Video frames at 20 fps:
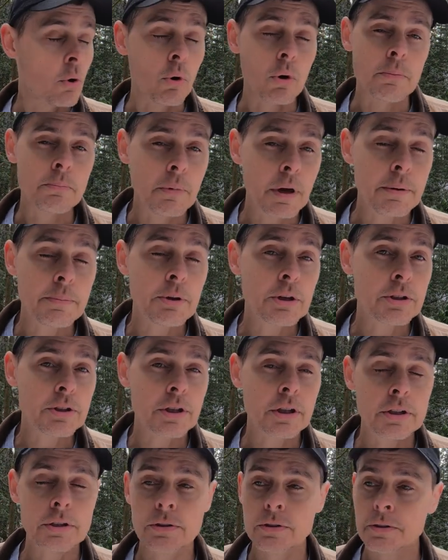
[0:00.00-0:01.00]
Or maybe
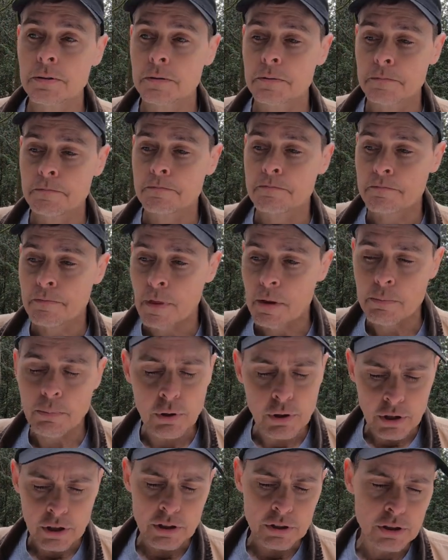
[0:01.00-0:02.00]
just
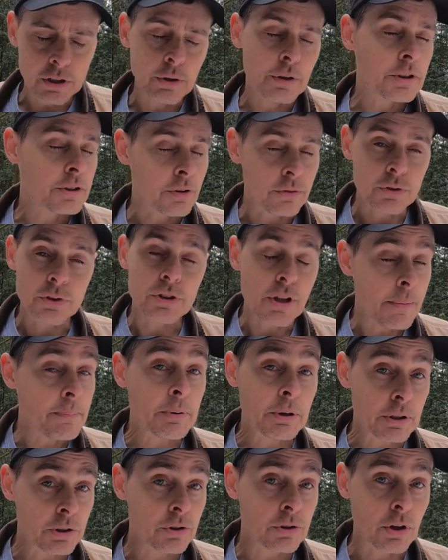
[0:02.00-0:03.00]
put in a series of
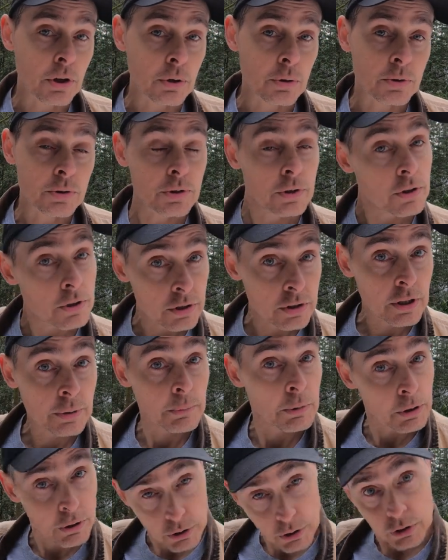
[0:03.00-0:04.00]
stepping stones
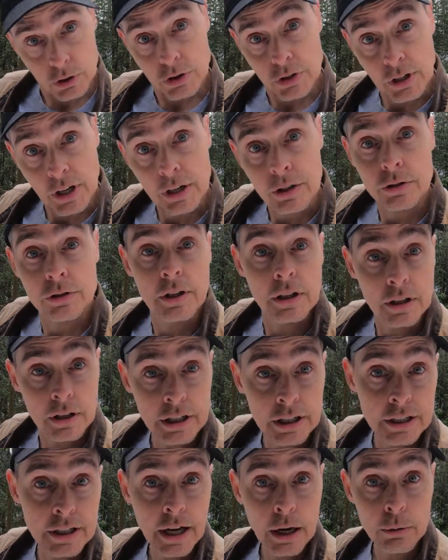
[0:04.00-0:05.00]
similar to the stairs that
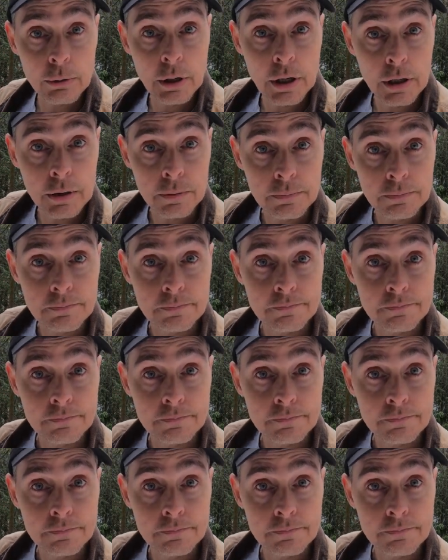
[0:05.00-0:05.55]
lead down there.